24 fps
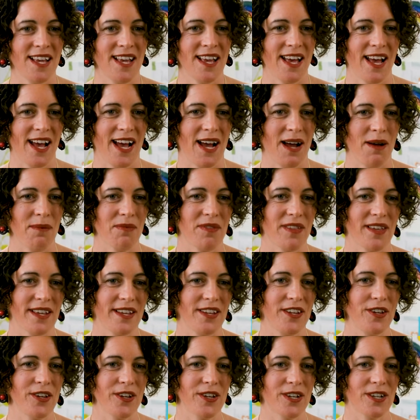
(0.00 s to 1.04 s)
that
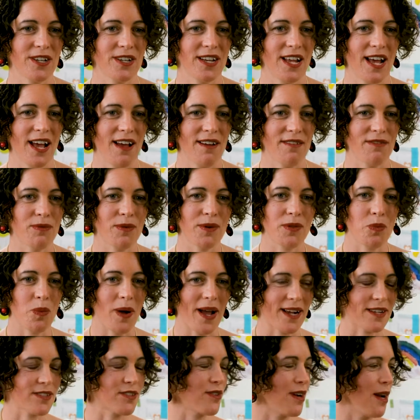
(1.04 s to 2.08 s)
you can have with
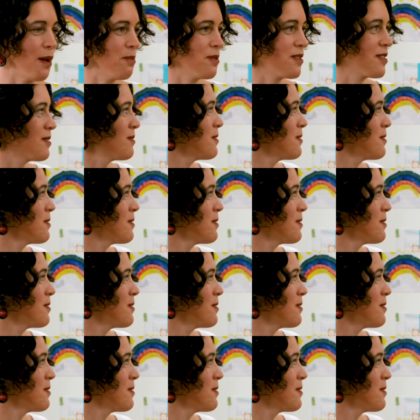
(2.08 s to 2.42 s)
wax wraps.